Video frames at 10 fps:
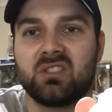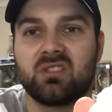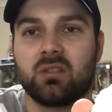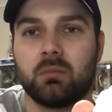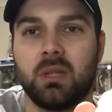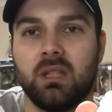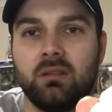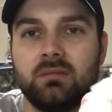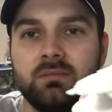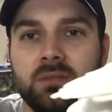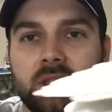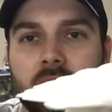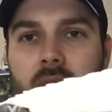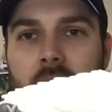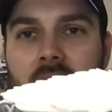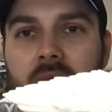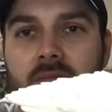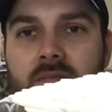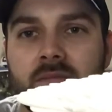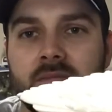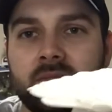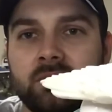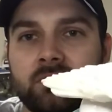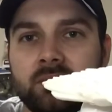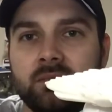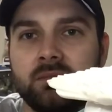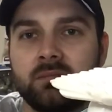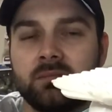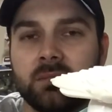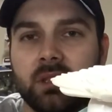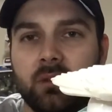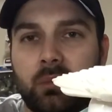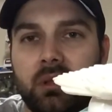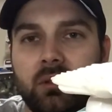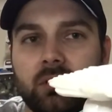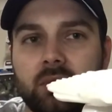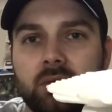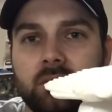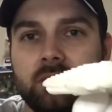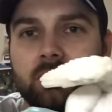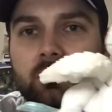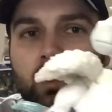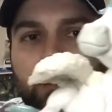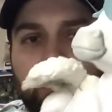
not me, you know what I mean? Like, it's pretty cool, well